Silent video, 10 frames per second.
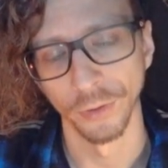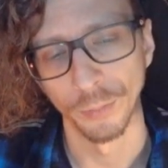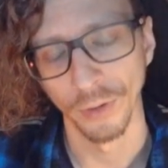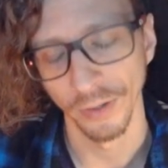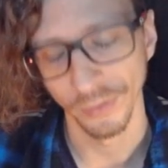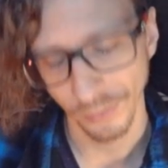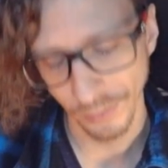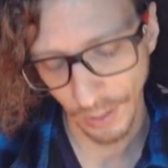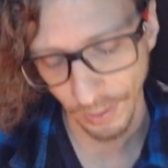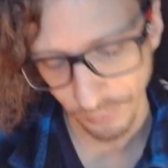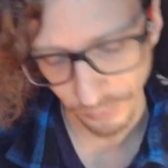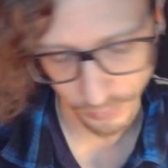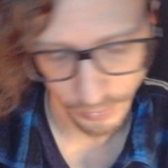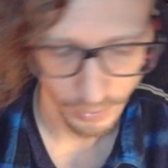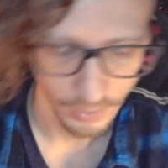You press
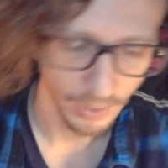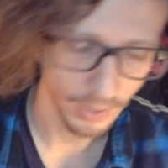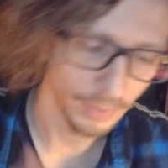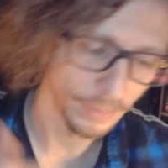next. And